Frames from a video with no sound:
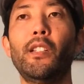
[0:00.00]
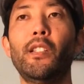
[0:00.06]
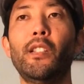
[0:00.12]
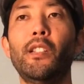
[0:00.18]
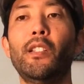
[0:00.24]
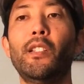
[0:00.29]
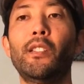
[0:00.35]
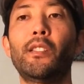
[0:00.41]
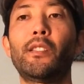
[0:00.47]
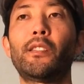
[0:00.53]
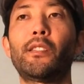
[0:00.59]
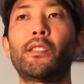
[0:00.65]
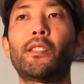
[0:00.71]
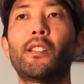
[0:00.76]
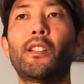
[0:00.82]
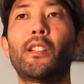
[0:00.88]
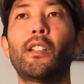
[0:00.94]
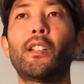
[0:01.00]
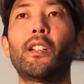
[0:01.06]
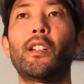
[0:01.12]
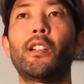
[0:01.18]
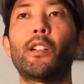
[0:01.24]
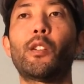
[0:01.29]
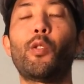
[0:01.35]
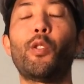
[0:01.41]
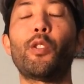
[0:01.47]
is,
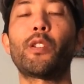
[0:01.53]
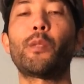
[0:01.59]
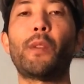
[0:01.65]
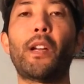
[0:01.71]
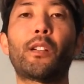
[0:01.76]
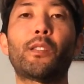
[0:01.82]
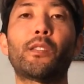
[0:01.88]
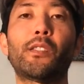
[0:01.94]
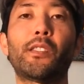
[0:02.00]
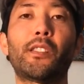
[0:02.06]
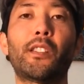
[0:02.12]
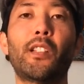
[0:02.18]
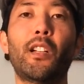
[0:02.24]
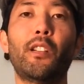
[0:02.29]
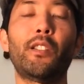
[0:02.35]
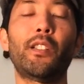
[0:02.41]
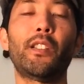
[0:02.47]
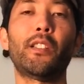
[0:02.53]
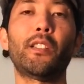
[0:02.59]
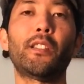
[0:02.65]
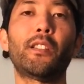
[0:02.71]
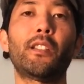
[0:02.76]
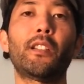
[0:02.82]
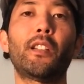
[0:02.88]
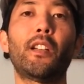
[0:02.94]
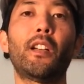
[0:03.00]
according to Michael Tessarian,
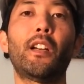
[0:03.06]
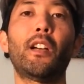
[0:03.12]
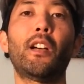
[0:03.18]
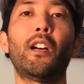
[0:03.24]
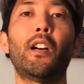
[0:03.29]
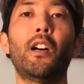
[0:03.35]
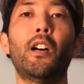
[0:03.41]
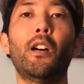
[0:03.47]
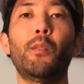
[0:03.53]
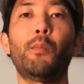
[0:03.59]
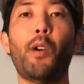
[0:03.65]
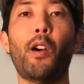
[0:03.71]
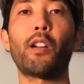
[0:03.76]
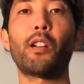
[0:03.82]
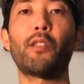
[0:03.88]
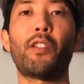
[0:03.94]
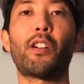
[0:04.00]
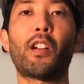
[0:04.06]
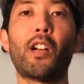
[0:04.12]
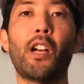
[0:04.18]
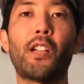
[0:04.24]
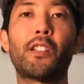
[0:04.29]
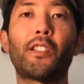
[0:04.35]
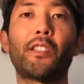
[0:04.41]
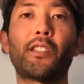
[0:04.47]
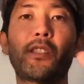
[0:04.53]
a part of our
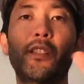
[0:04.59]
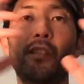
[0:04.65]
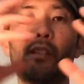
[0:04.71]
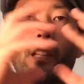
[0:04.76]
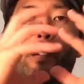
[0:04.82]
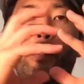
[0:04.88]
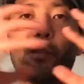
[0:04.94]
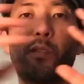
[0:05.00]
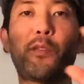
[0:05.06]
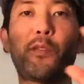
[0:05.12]
consciousness that was